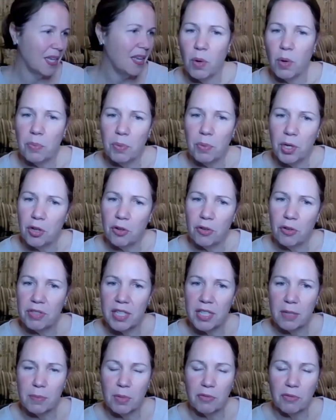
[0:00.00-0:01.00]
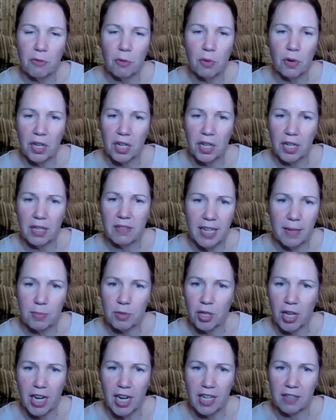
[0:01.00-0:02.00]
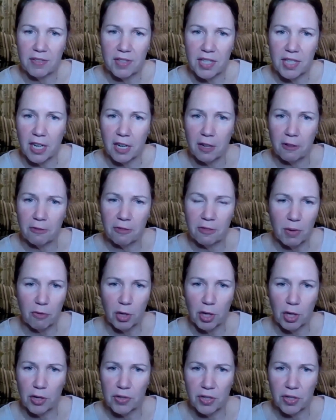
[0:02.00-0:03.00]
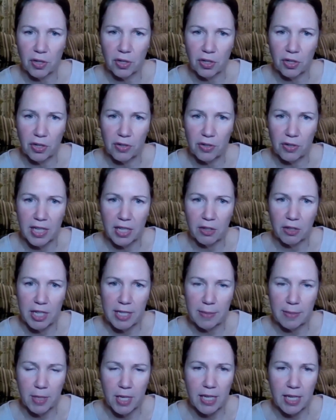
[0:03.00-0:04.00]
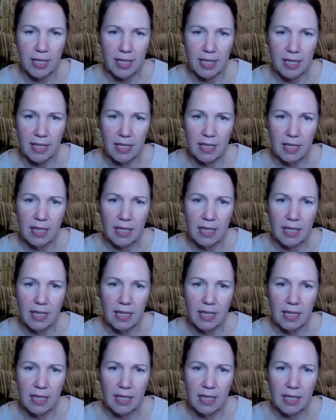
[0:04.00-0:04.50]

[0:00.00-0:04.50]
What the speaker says: What were you using before to keep track of stuff before you started using GraceBlocks?